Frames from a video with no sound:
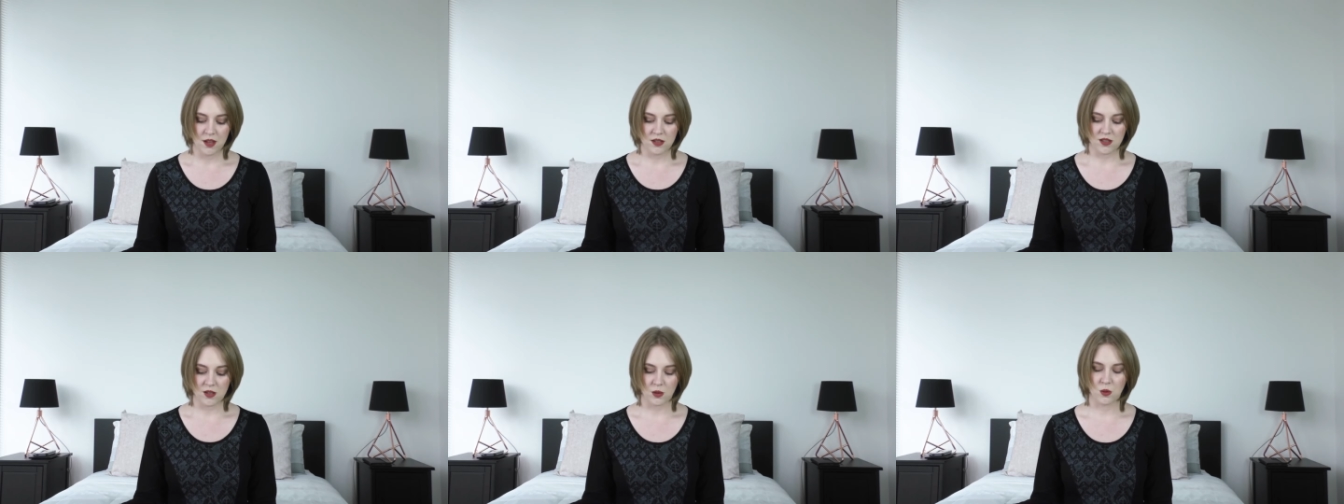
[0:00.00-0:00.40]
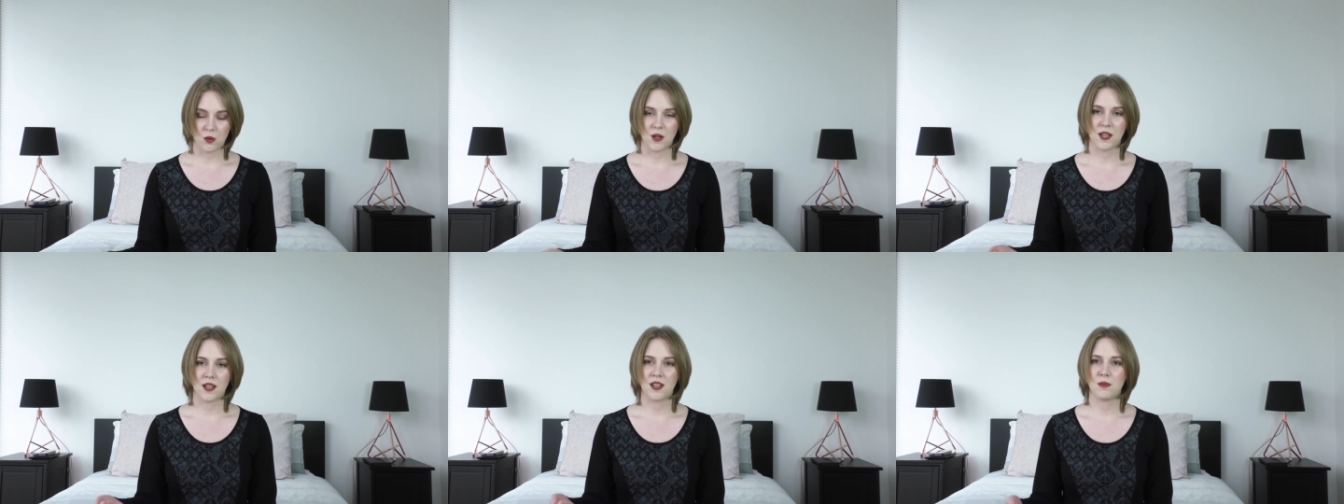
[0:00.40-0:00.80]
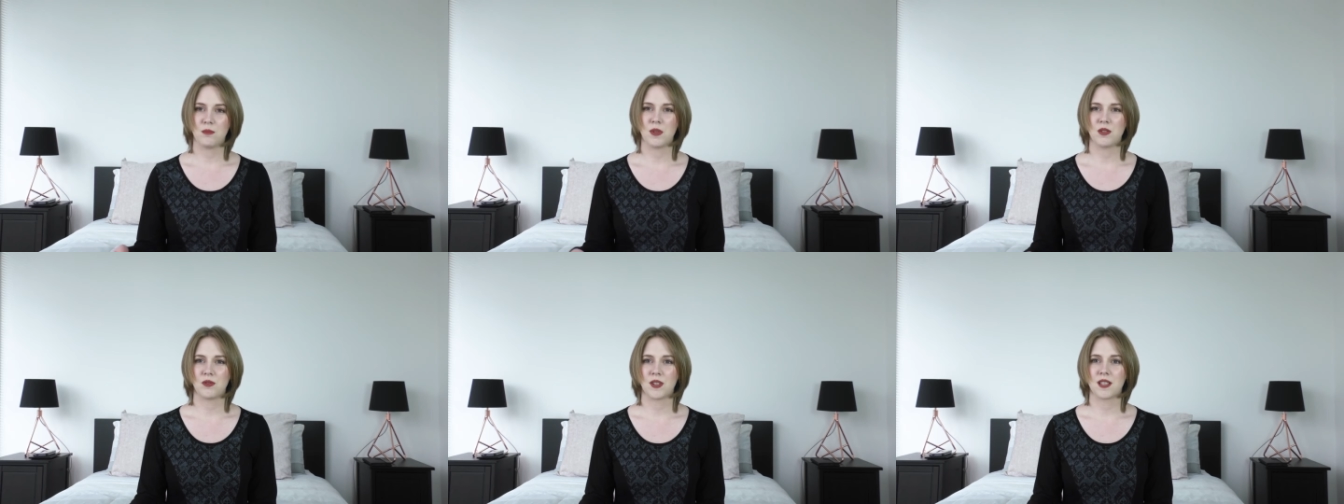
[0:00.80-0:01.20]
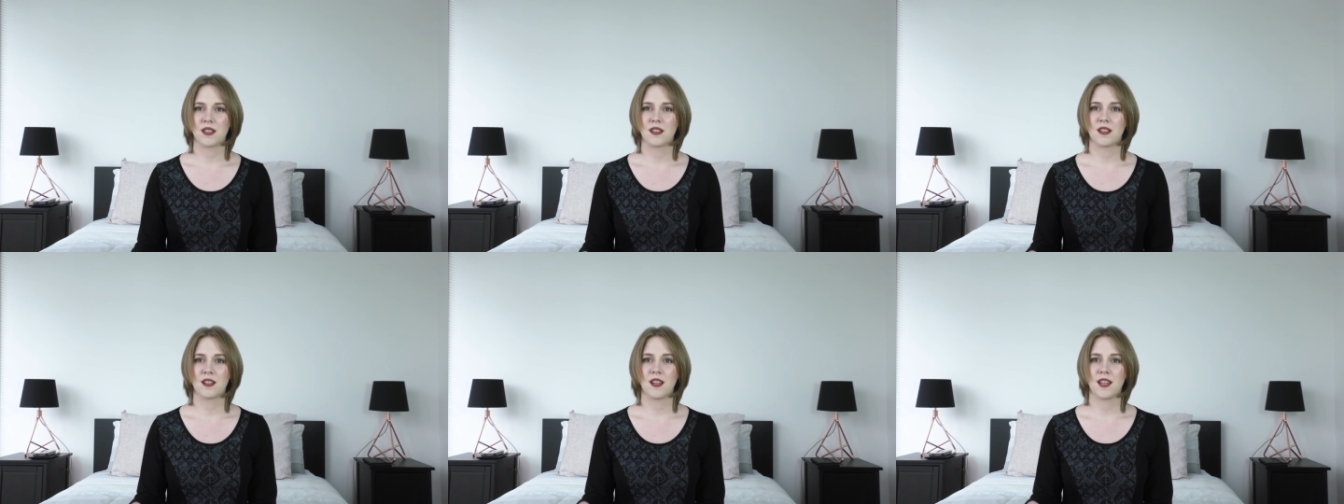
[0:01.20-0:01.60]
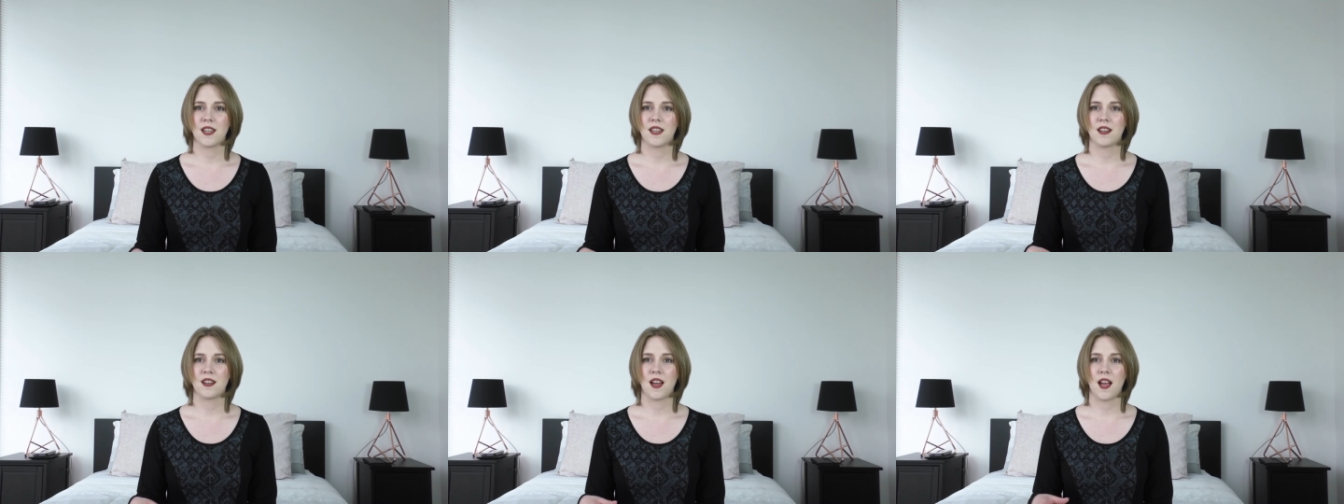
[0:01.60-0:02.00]
So it can be written
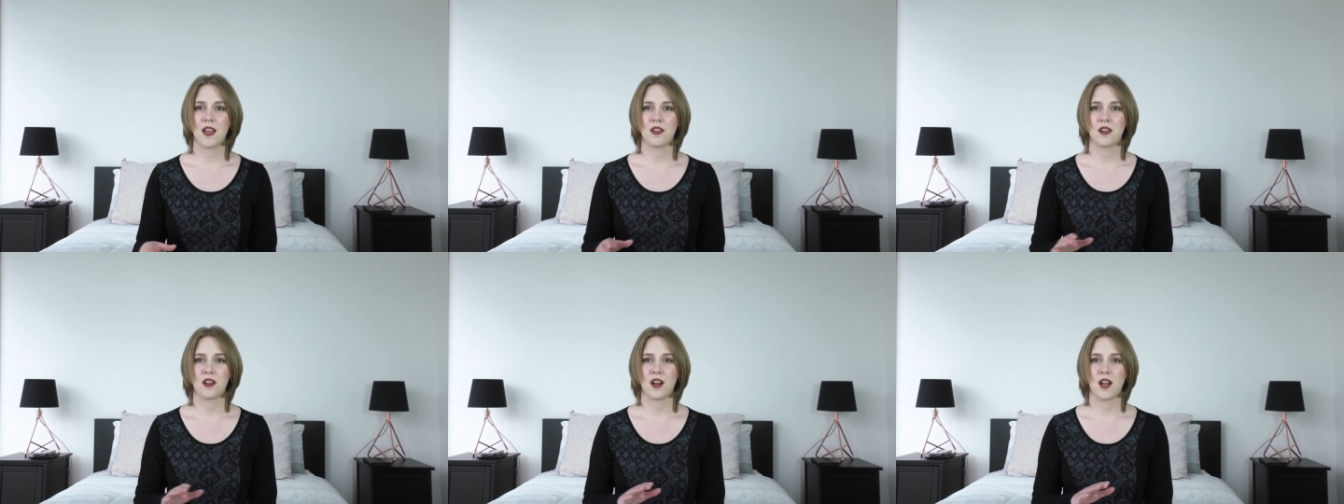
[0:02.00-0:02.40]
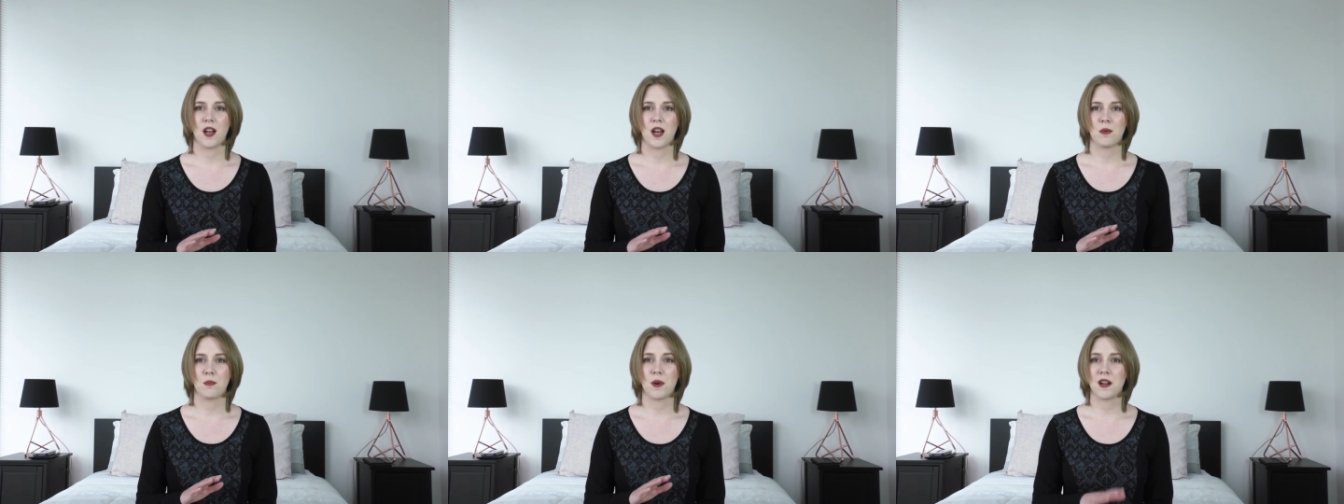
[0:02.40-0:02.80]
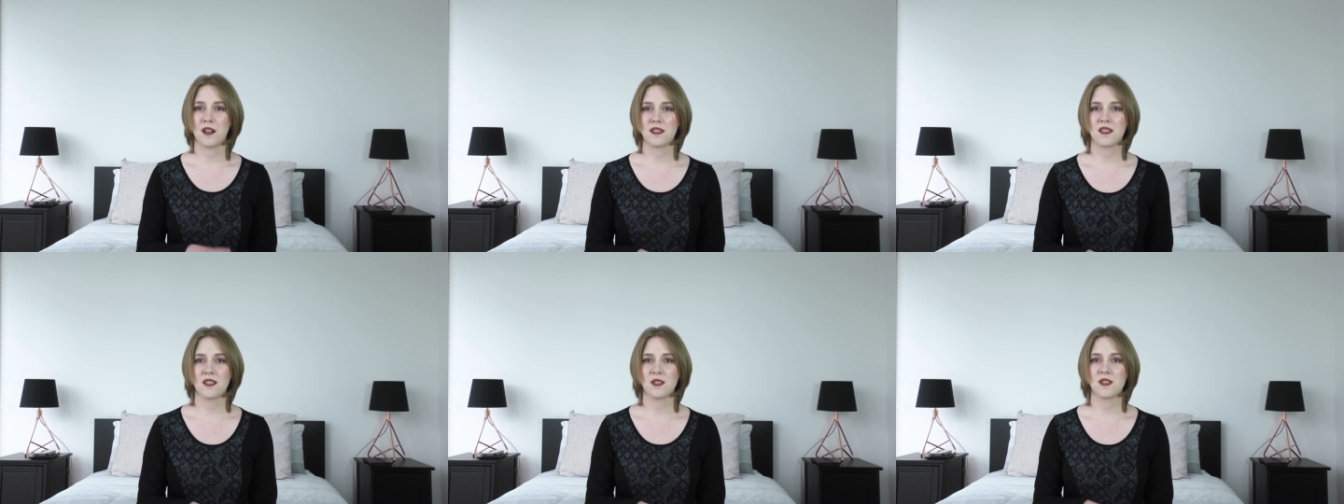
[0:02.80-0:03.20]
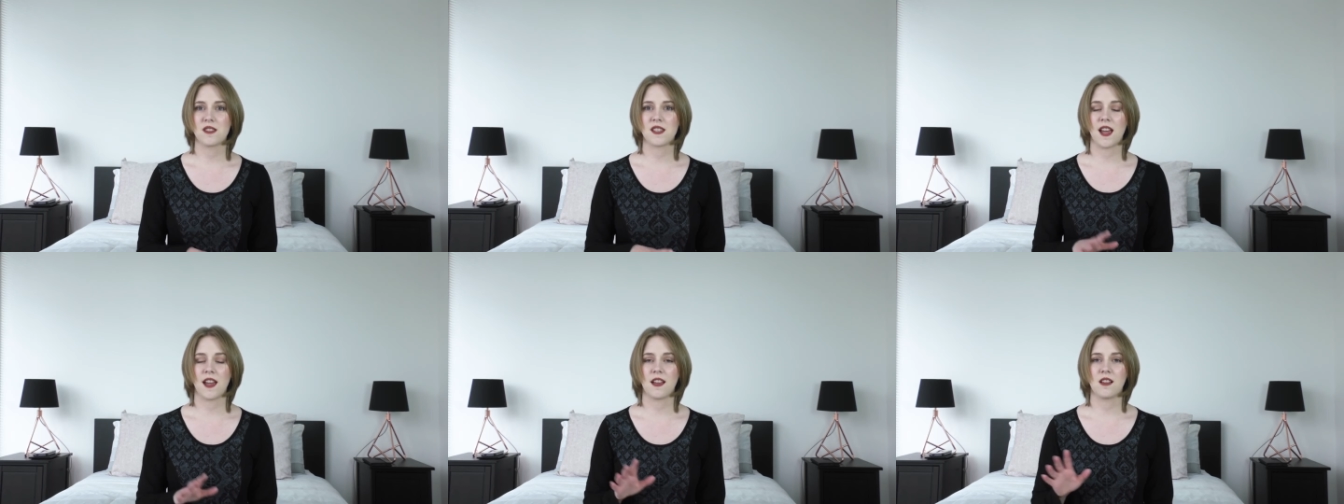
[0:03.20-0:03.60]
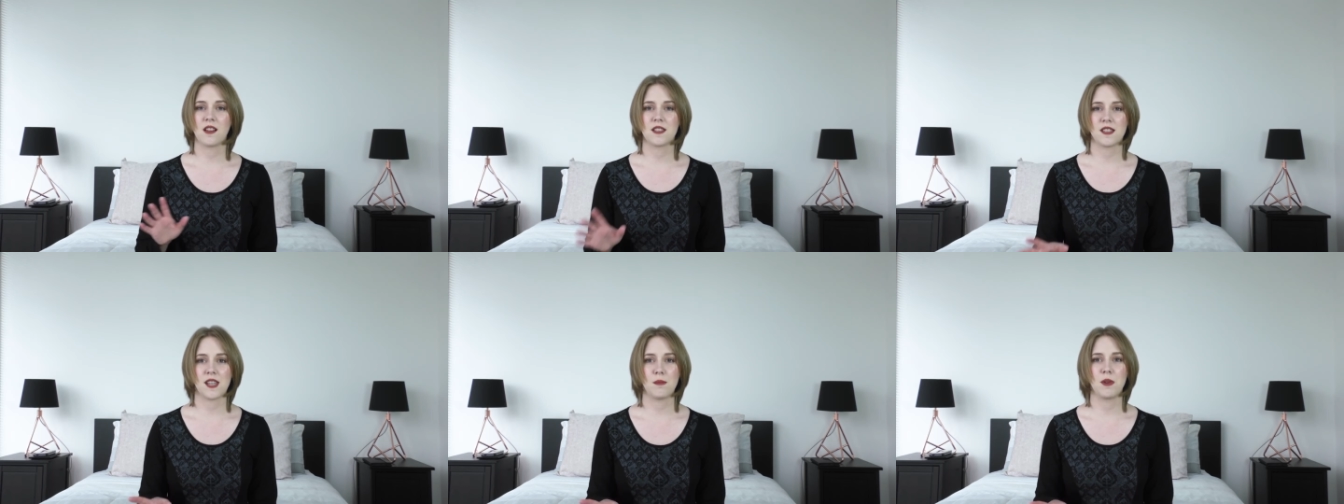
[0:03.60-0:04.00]
in either a personal style,
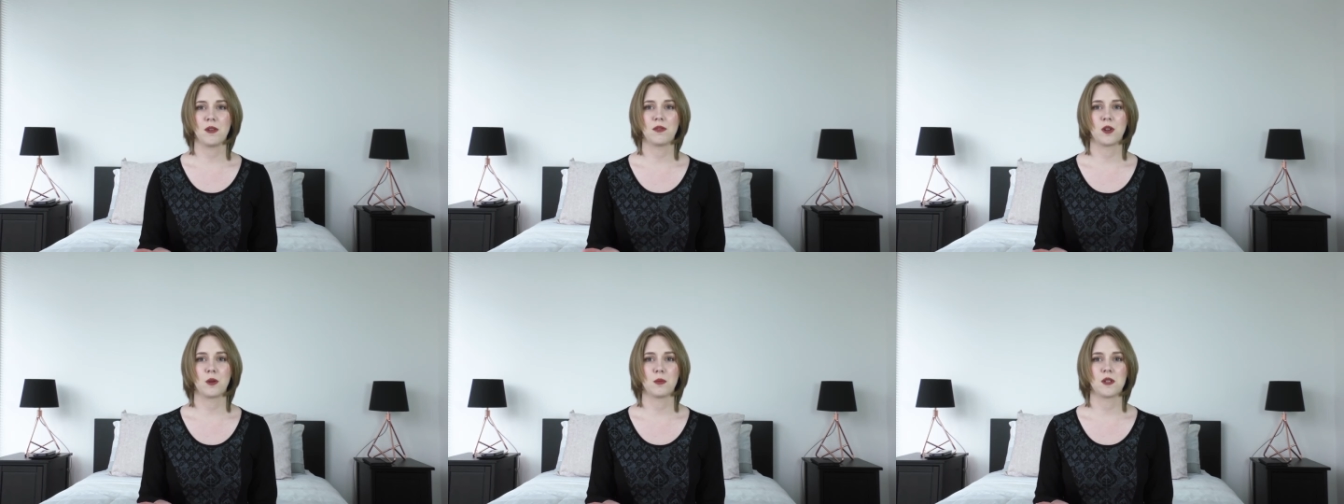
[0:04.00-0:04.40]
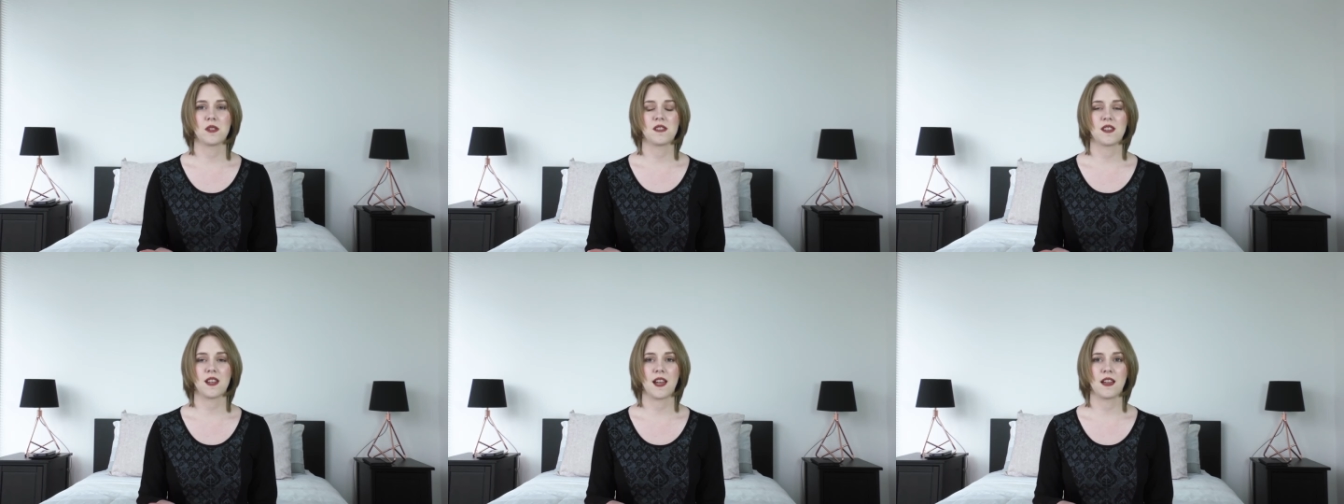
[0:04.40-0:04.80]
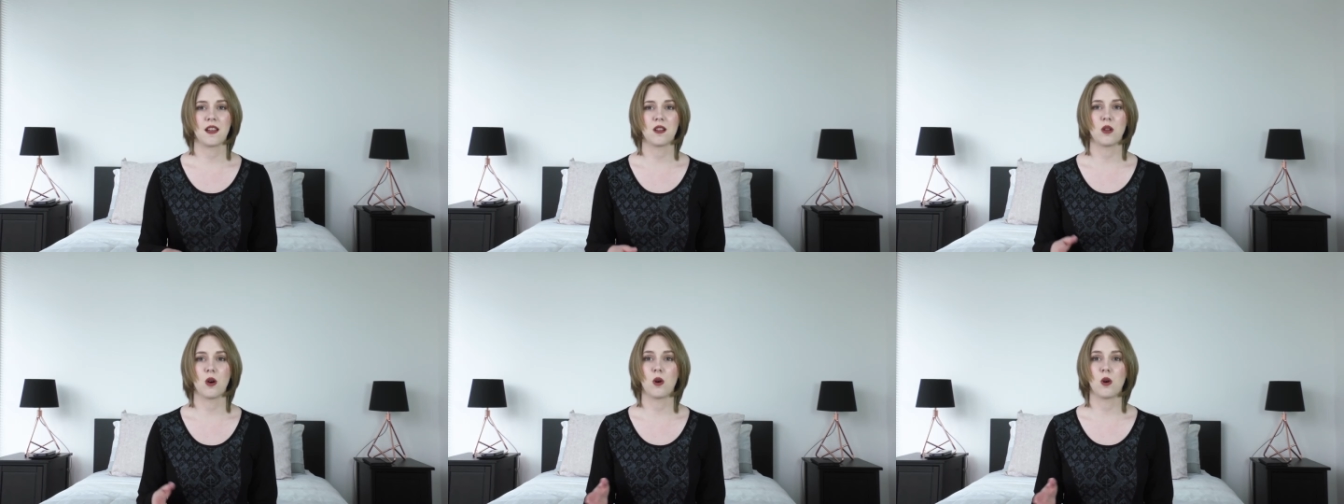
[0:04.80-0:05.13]
a semi-formal style,